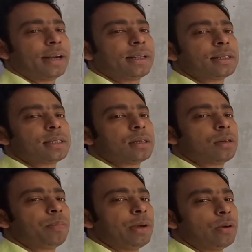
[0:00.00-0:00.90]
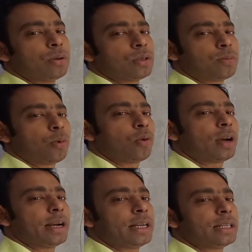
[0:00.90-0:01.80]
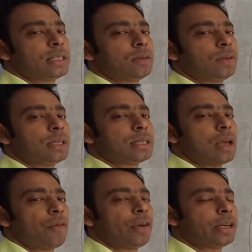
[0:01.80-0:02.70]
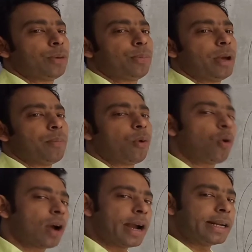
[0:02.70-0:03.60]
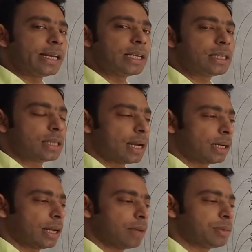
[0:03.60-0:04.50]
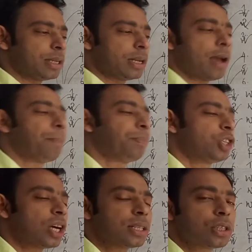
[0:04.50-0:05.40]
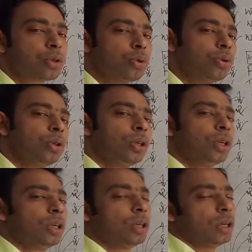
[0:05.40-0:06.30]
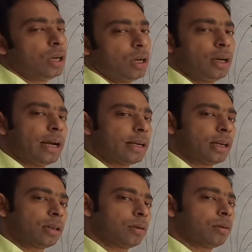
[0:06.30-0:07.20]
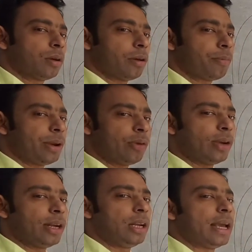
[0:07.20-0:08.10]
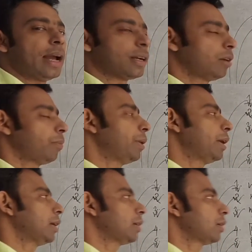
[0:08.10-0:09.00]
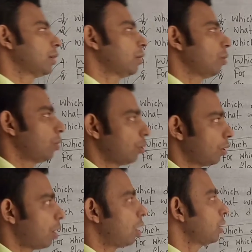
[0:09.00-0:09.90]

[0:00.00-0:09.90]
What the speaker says: answer, because bronchitis, if it is affected by bronchitis, that times it have chance to attack, frequently attack, brain attack or heart